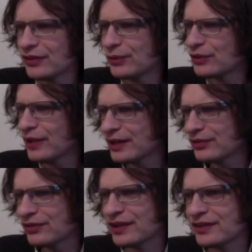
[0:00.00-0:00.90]
it was quite
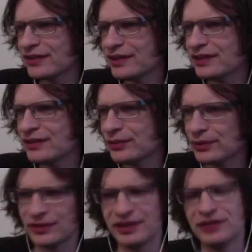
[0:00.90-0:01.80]
interesting because he
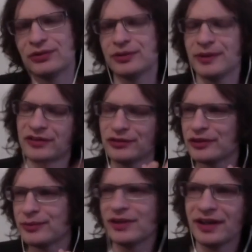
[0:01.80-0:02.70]
talked about the
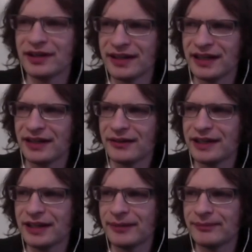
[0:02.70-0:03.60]
story behind
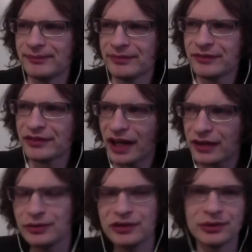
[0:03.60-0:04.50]
how
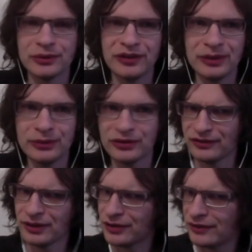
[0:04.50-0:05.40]
sound to musical theatre was
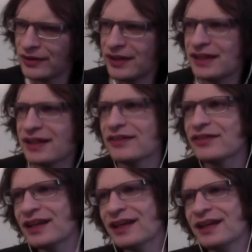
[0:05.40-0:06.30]
developed over the
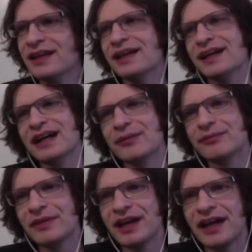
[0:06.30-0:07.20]
decades,
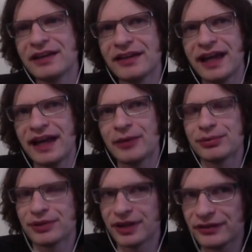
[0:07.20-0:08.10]
and how
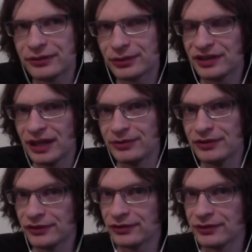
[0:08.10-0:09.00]
products were
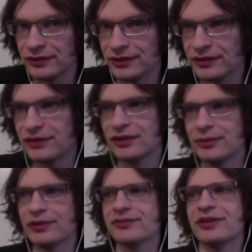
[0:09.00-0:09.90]
adapted to suit the
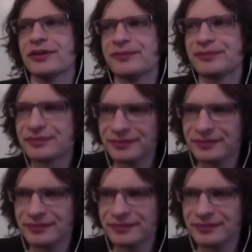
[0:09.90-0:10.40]
theatre workflow.